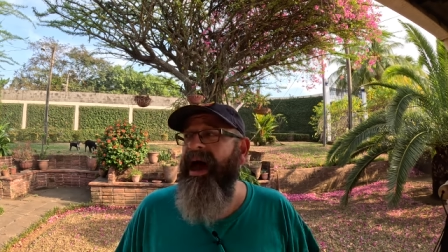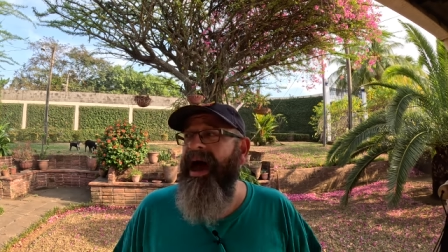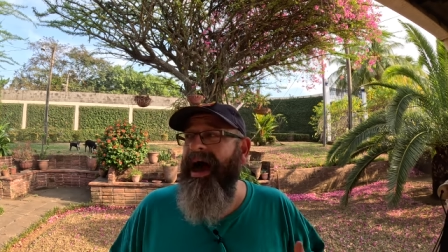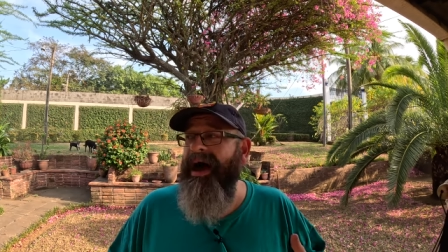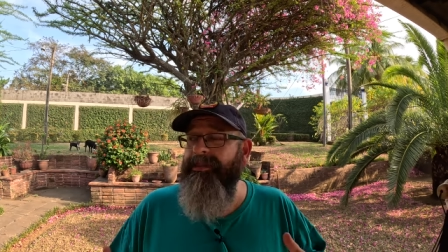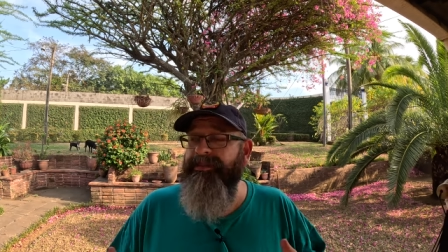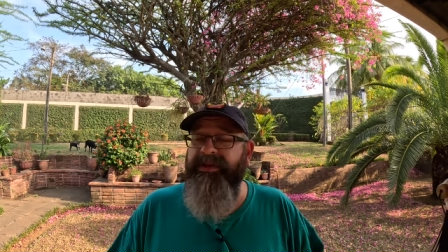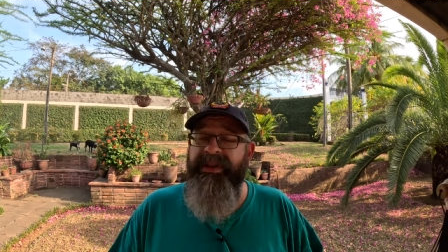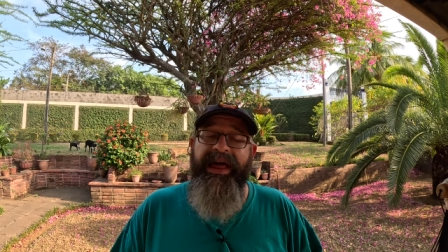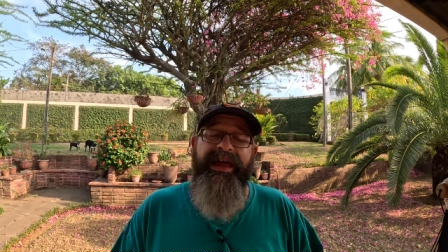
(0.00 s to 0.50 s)

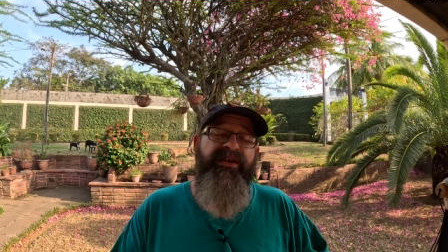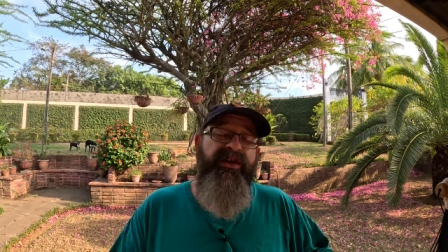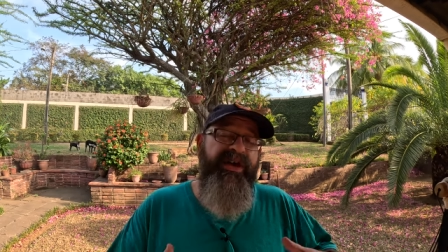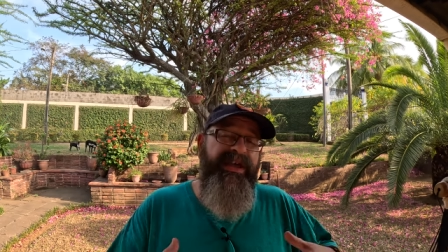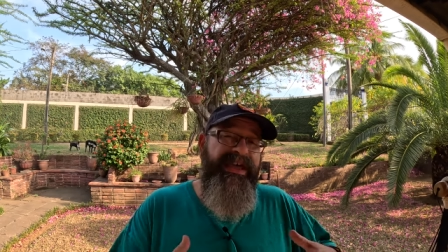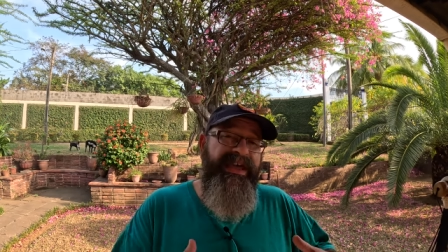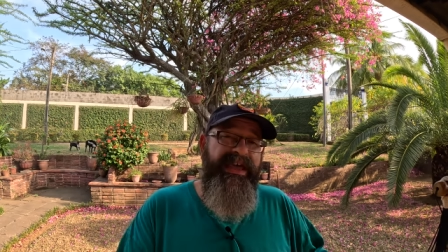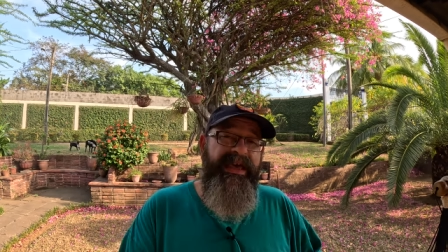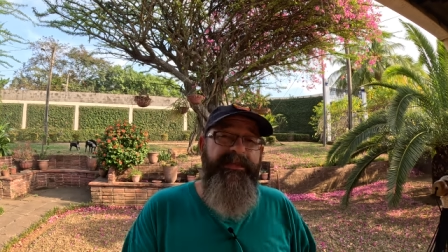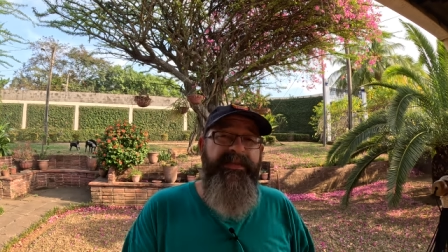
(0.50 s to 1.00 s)
I plan on
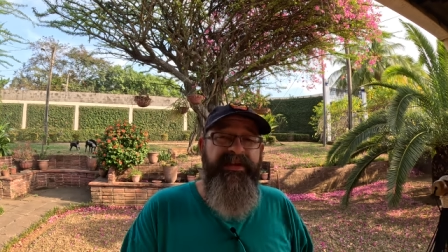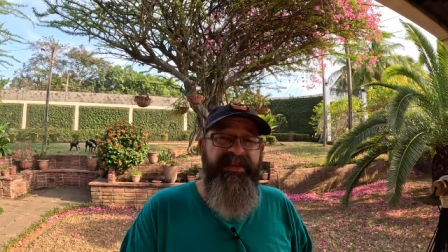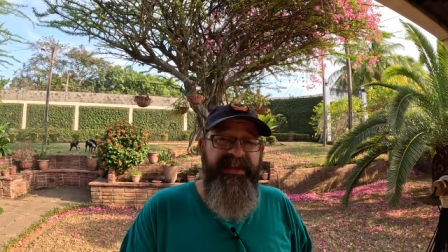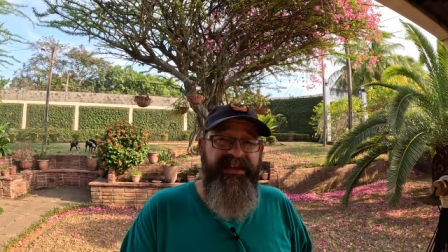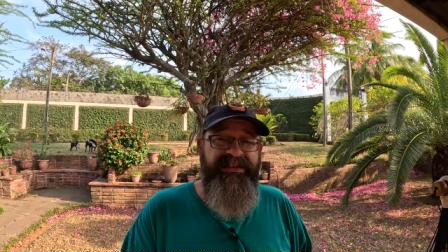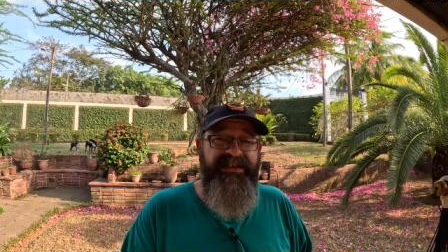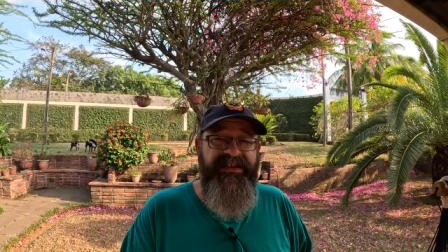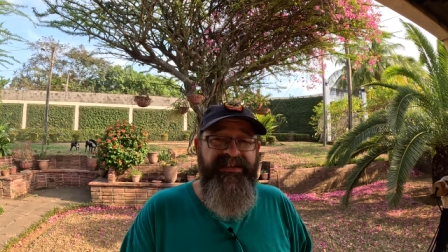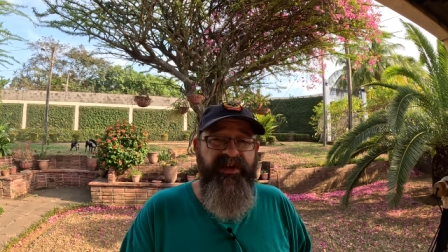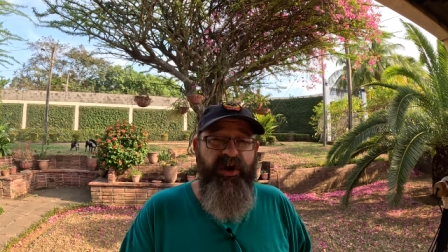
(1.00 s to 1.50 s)
keeping
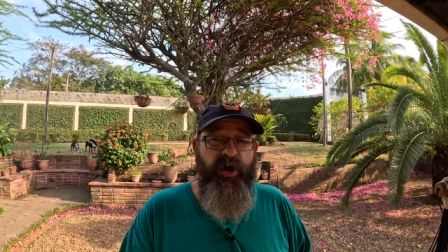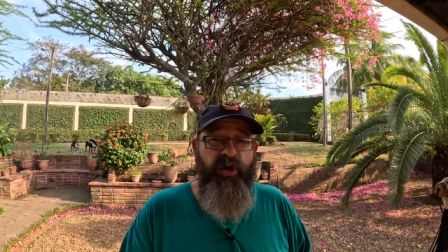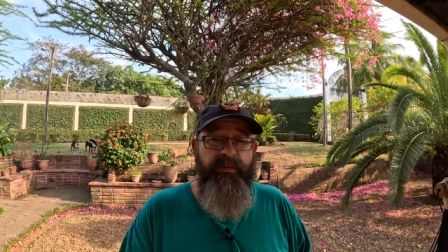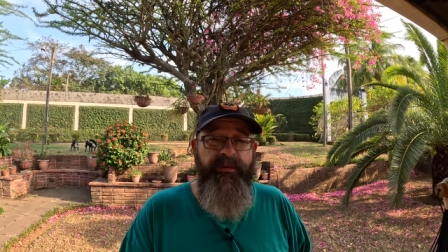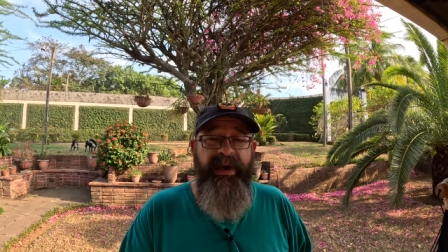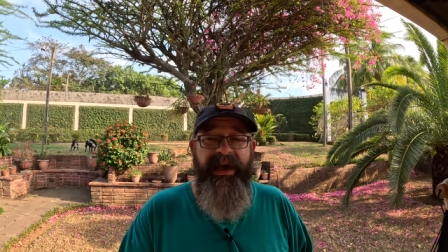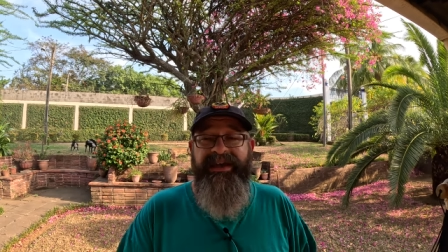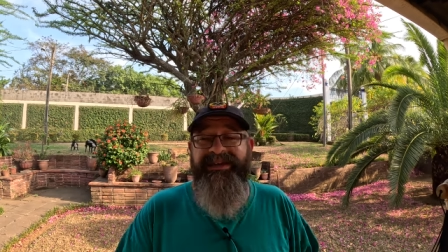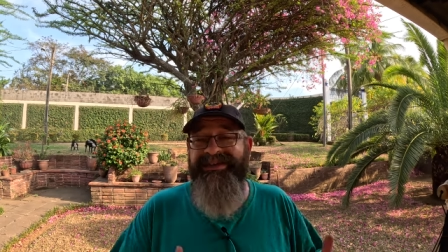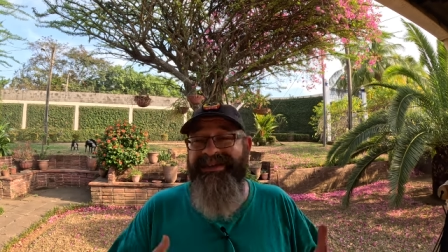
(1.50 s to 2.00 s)
this as a home
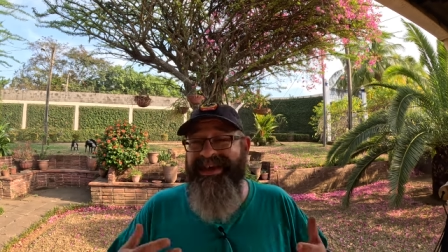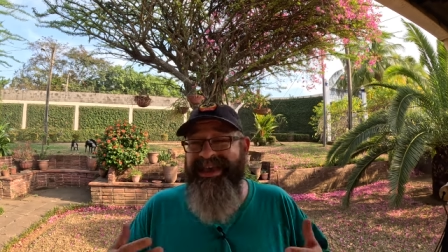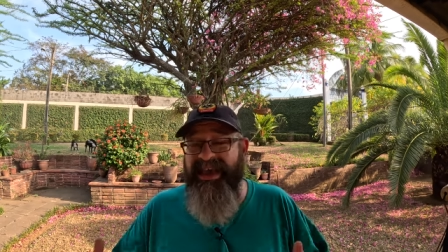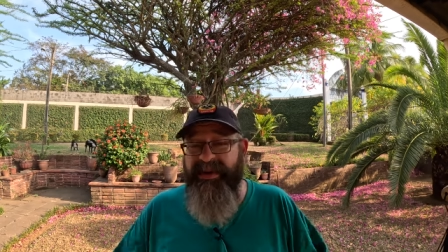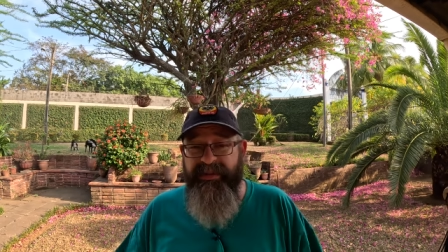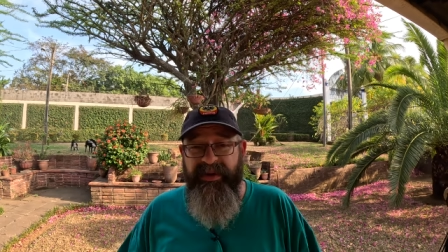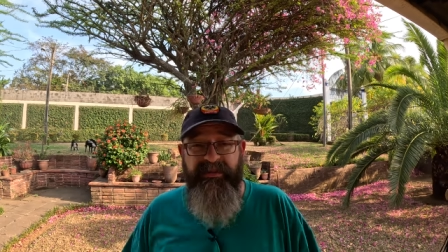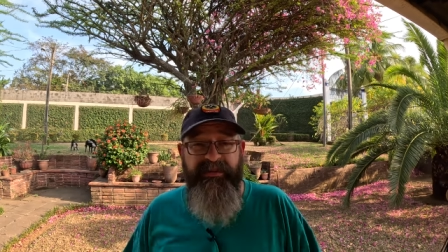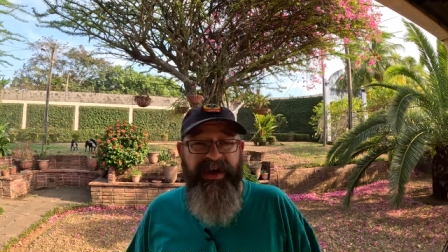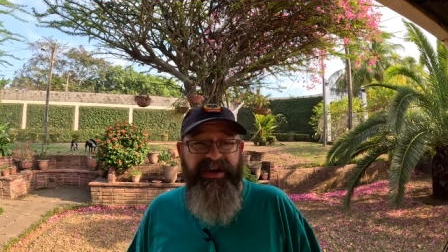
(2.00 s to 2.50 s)
base,
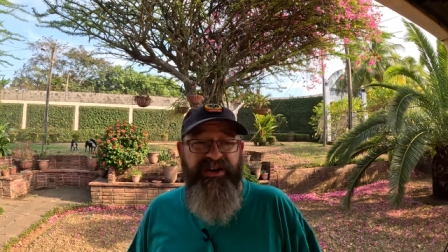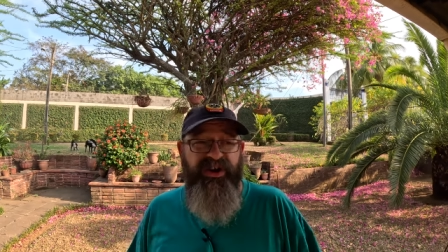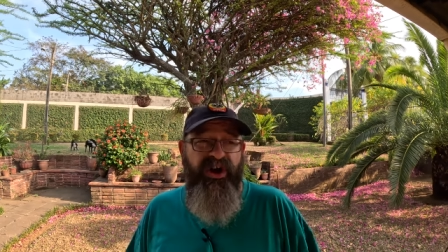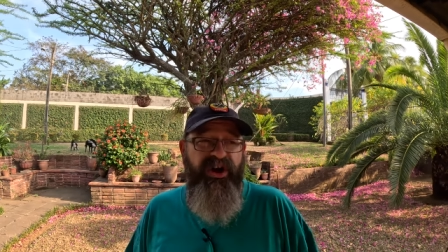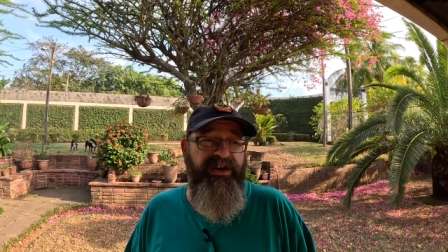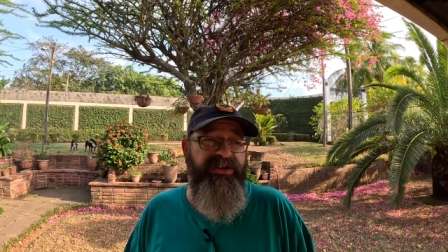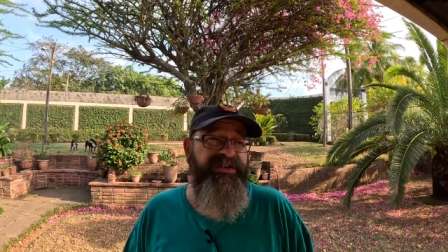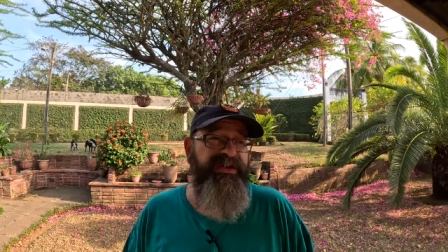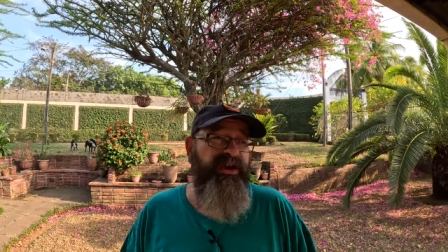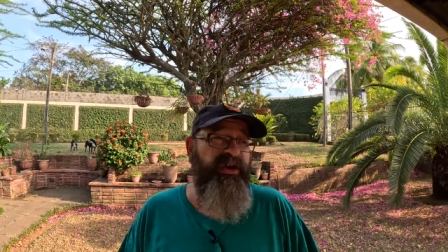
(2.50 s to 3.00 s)
keeping my
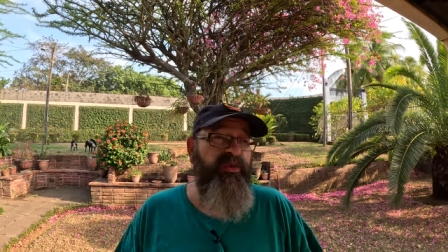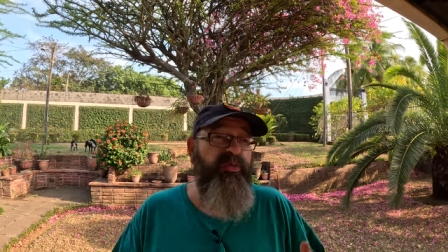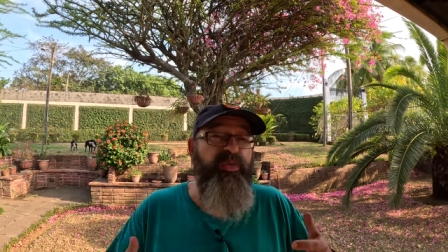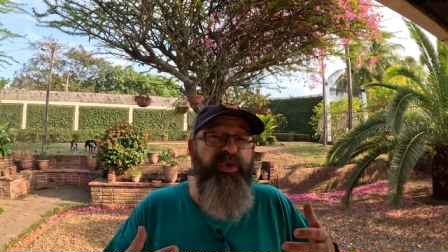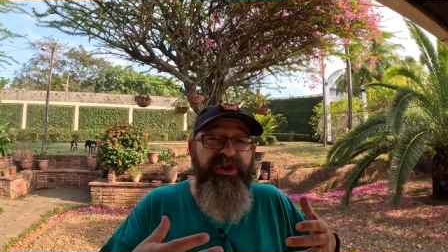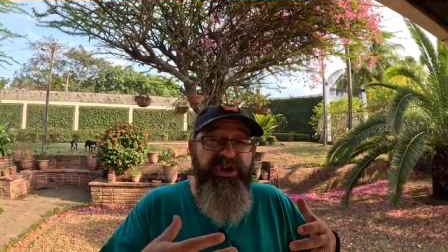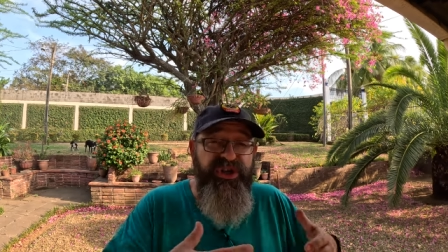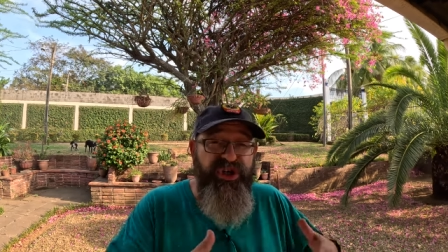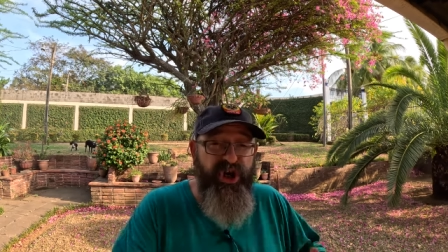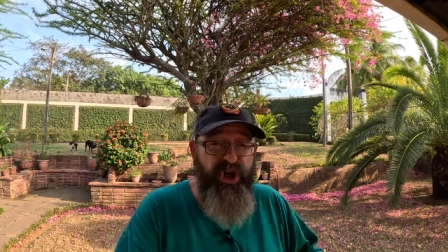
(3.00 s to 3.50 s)
dogs here,
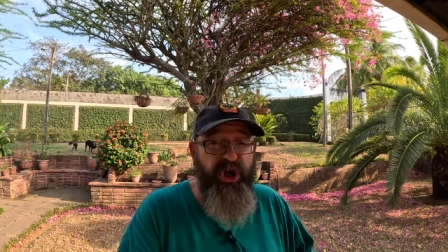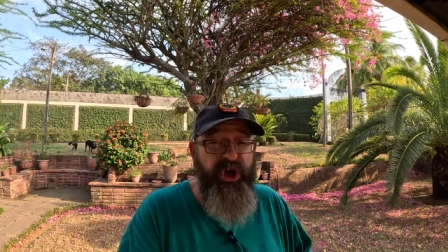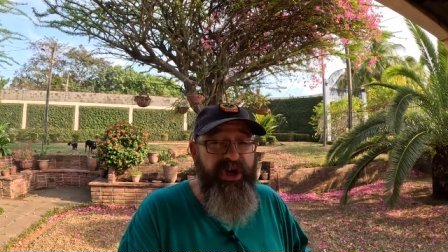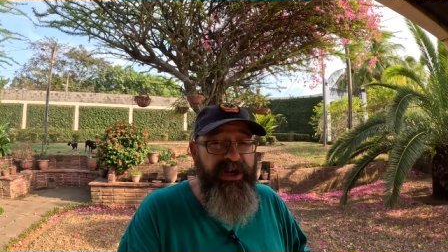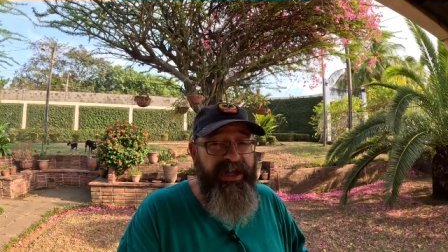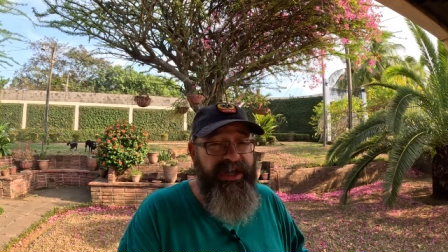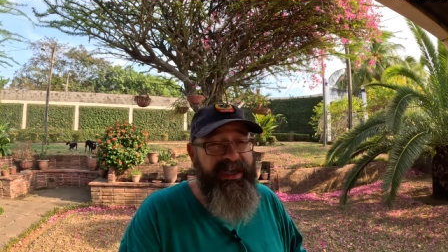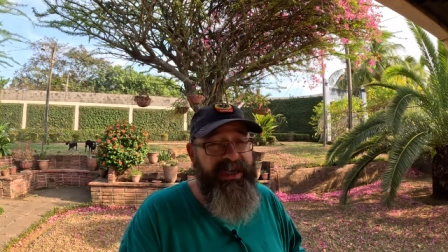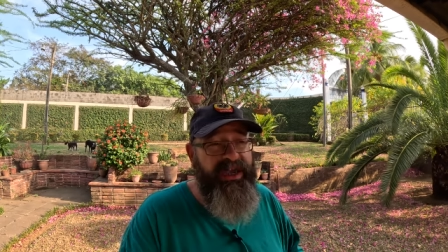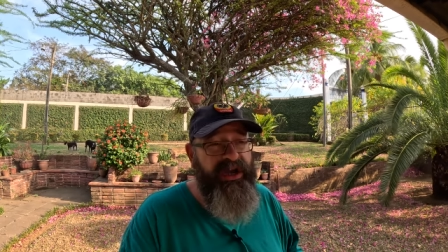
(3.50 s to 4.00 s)

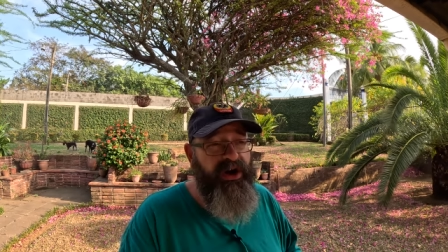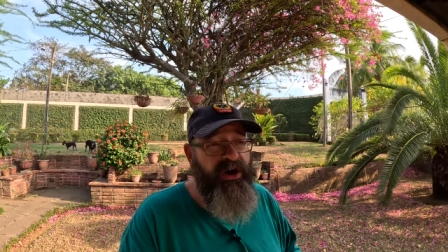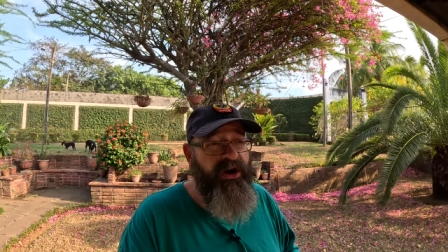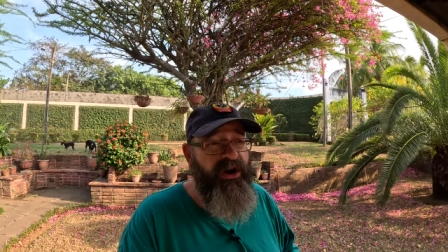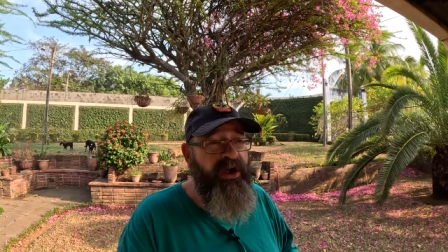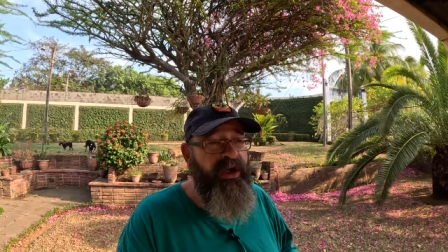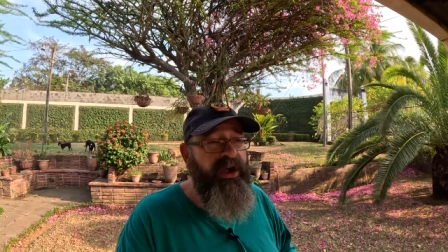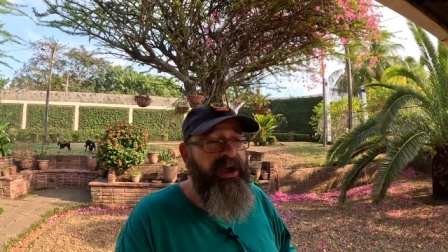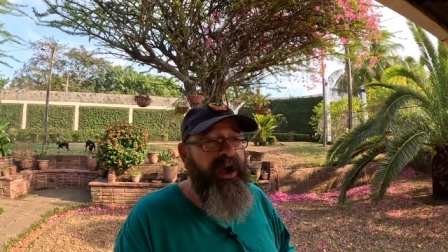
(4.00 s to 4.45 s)
returning here.